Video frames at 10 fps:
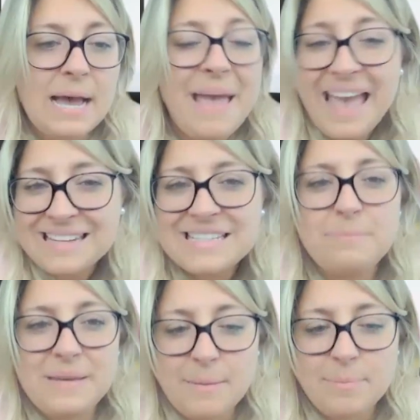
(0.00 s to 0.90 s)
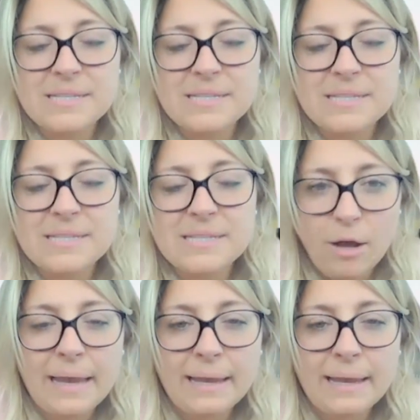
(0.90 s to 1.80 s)
and to be able to
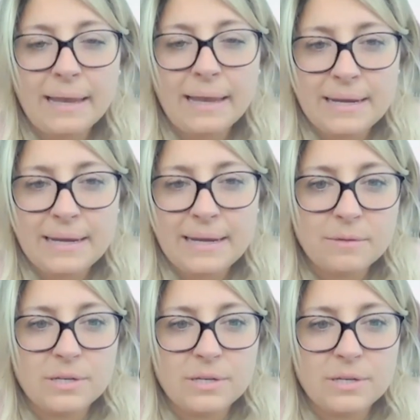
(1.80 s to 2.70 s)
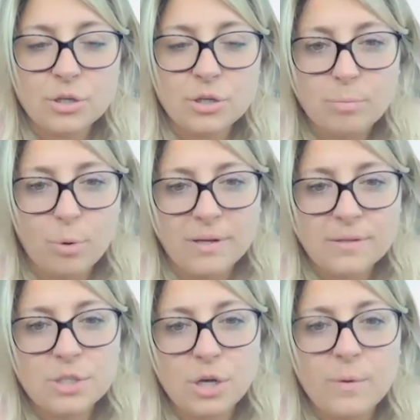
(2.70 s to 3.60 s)
help them get connected with additional
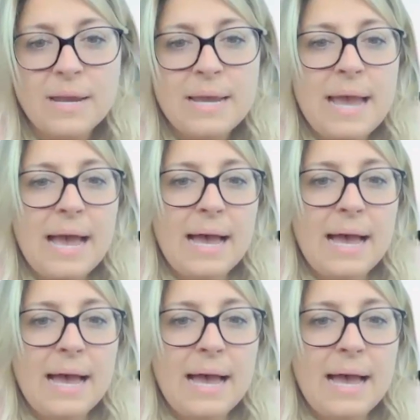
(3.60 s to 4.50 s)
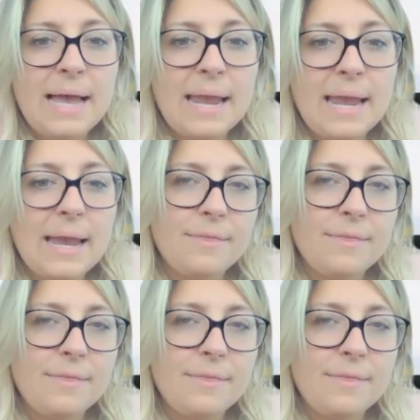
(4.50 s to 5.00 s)
support. So I